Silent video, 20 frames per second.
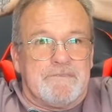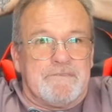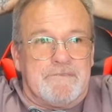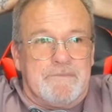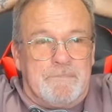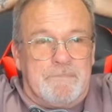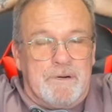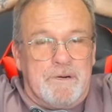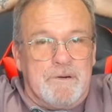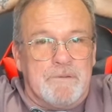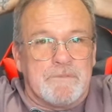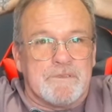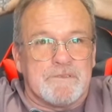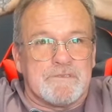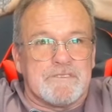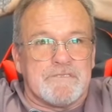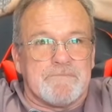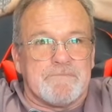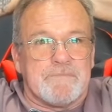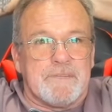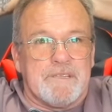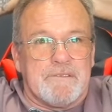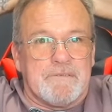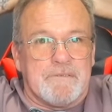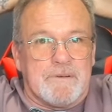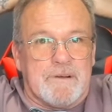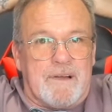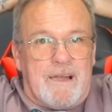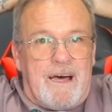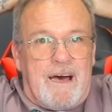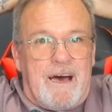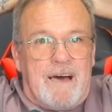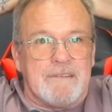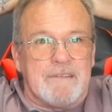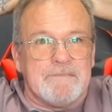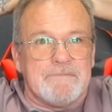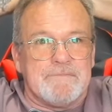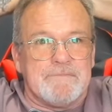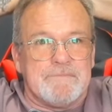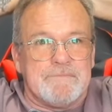boomers have been through
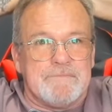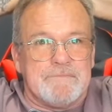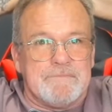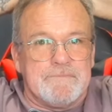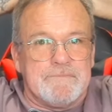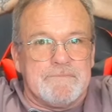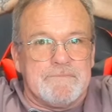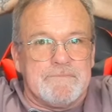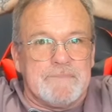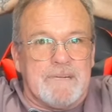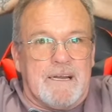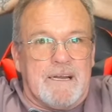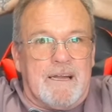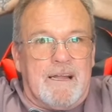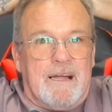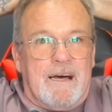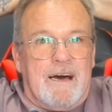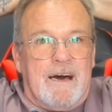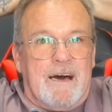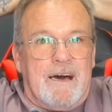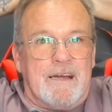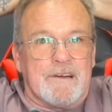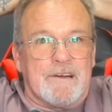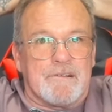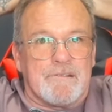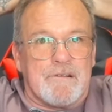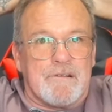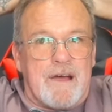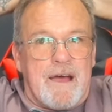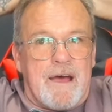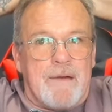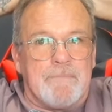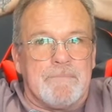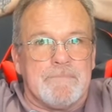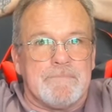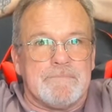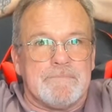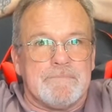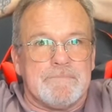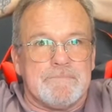a lot of crap,
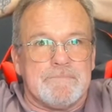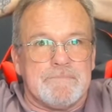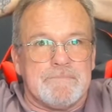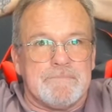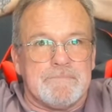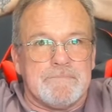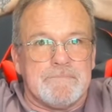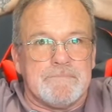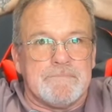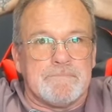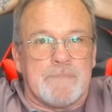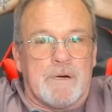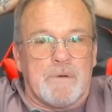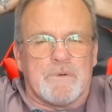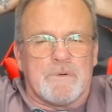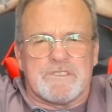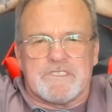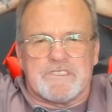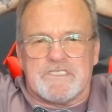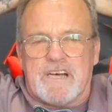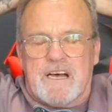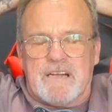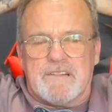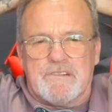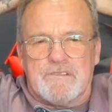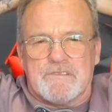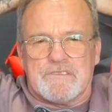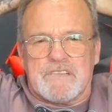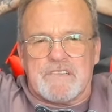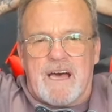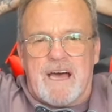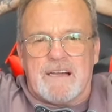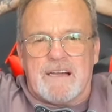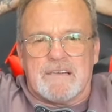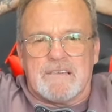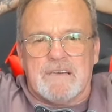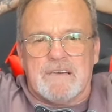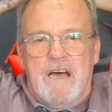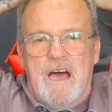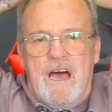but they're silent.
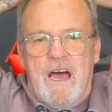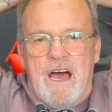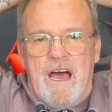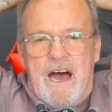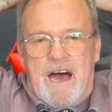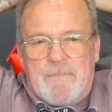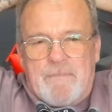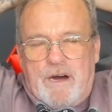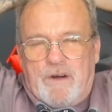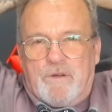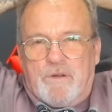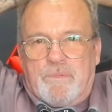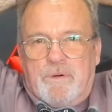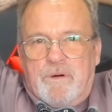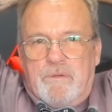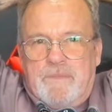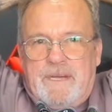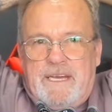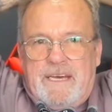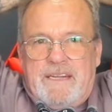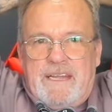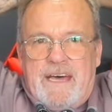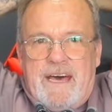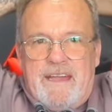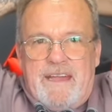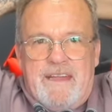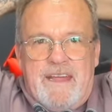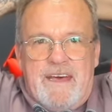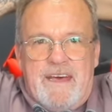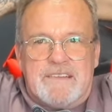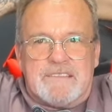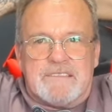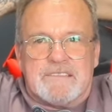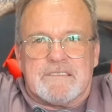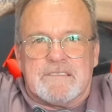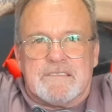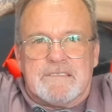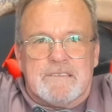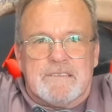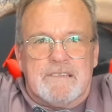I'm not going to put me in that nest.
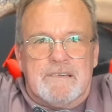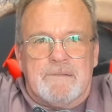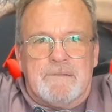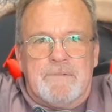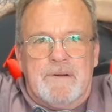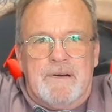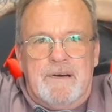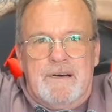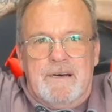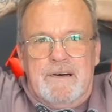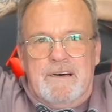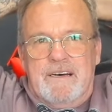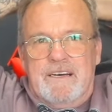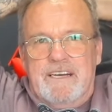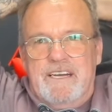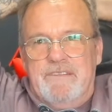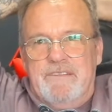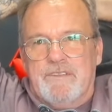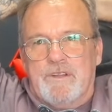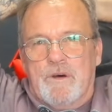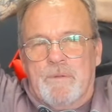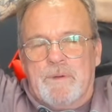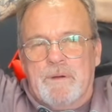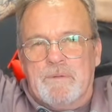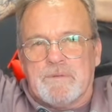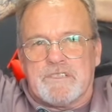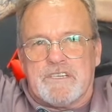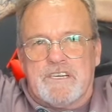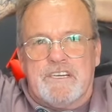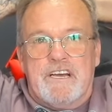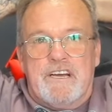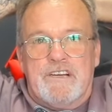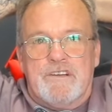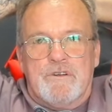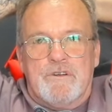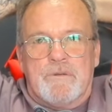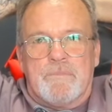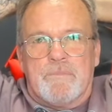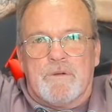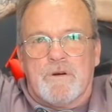Even though people say, yeah,
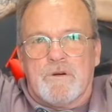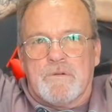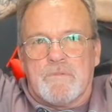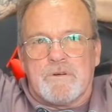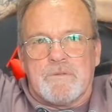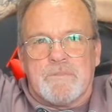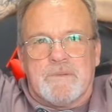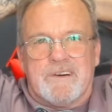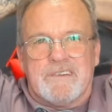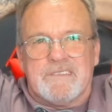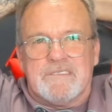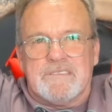you're a boomer, but